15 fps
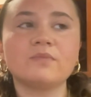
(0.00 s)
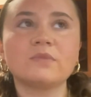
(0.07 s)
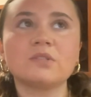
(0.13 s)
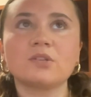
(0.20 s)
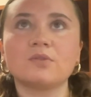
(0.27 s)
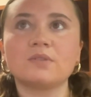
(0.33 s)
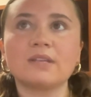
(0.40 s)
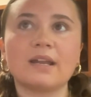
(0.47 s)

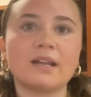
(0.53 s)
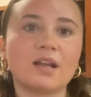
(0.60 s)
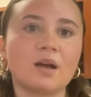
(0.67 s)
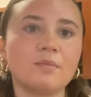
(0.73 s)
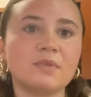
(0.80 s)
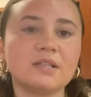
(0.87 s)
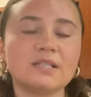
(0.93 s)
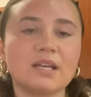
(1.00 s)
so setting
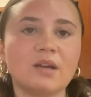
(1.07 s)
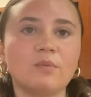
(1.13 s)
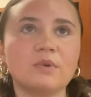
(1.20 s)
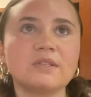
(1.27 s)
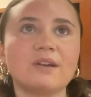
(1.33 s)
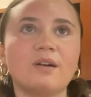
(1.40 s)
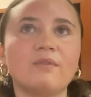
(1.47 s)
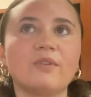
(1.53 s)
up the tent
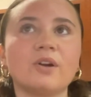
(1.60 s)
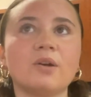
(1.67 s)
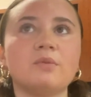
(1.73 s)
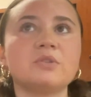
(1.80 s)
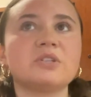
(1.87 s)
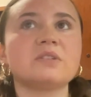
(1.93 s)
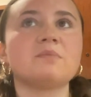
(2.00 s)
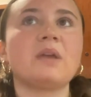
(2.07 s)
was over, it was just